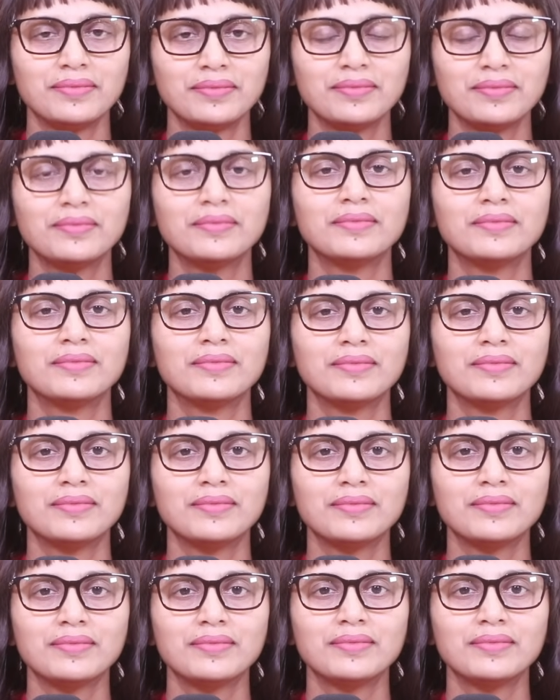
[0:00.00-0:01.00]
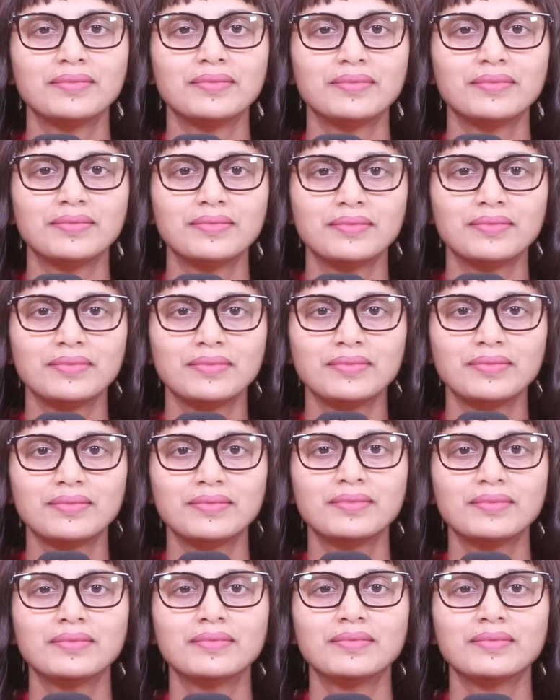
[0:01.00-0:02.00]

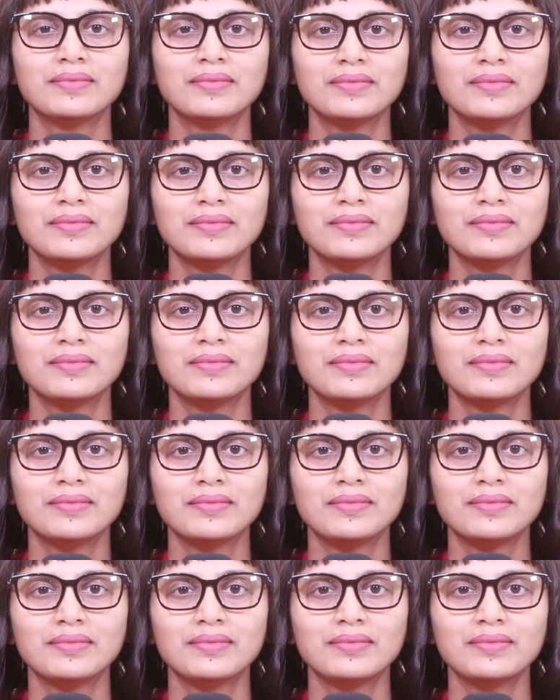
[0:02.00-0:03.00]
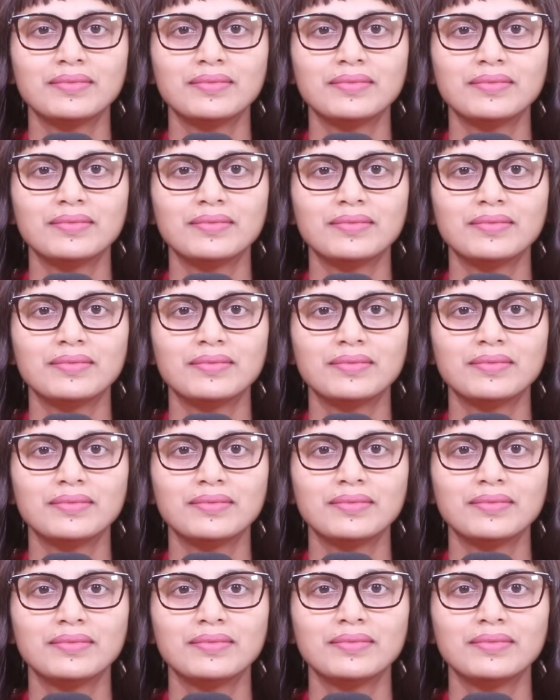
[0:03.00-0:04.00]

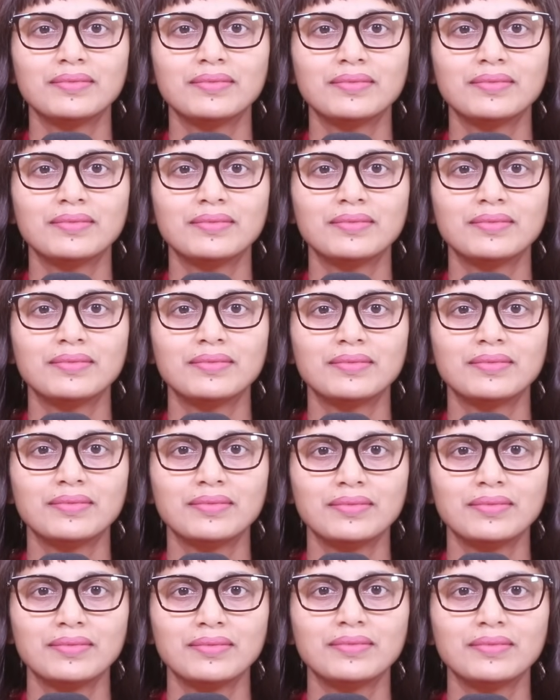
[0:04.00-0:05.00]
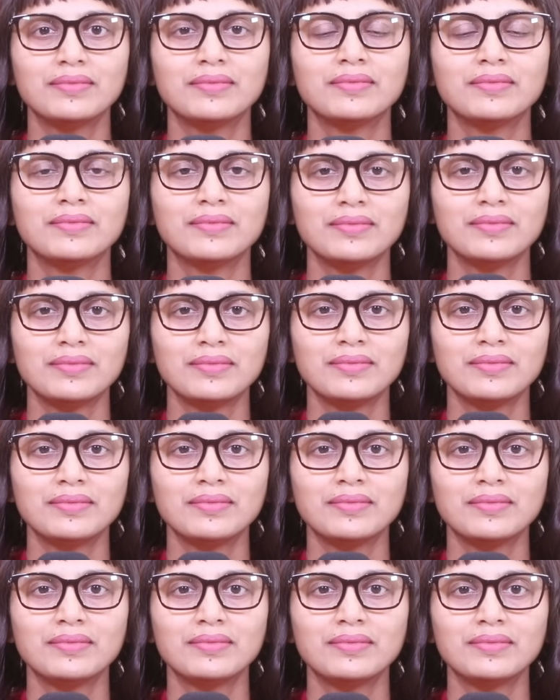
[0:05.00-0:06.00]

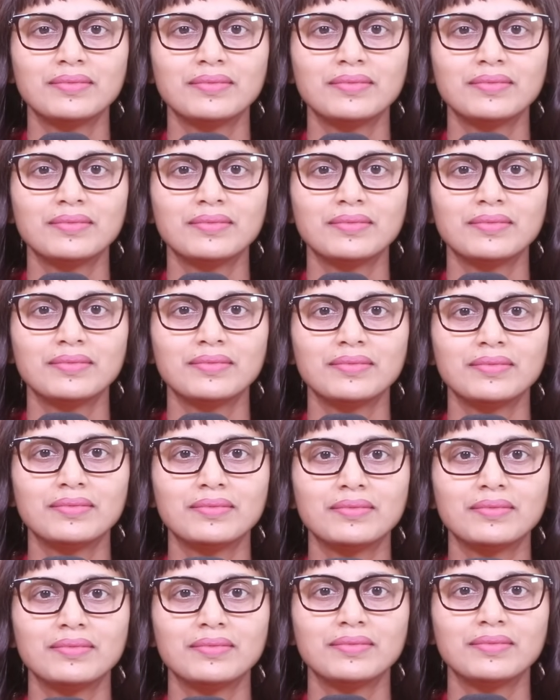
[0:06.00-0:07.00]
No words are spoken by the person on screen.